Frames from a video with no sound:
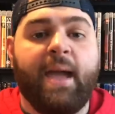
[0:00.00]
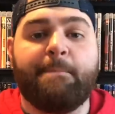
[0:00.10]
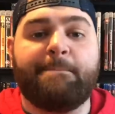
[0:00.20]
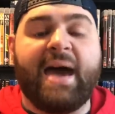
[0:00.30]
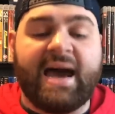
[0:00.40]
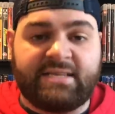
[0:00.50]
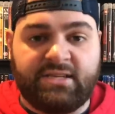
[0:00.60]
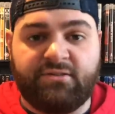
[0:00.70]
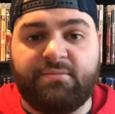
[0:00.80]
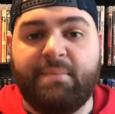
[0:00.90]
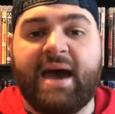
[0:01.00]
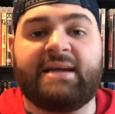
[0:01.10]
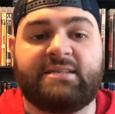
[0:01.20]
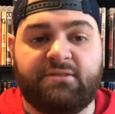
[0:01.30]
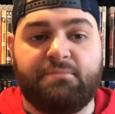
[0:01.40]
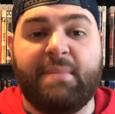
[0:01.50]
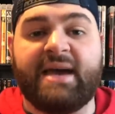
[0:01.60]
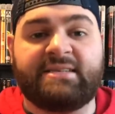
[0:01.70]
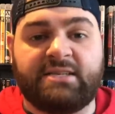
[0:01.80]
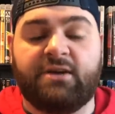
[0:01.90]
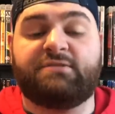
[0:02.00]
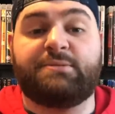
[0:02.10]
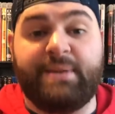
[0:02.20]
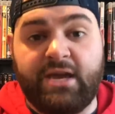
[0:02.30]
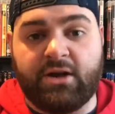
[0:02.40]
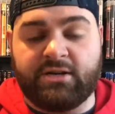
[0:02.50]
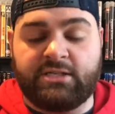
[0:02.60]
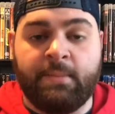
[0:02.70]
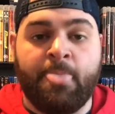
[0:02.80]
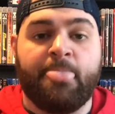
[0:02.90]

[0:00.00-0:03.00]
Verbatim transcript: massive, massive mess of speakers.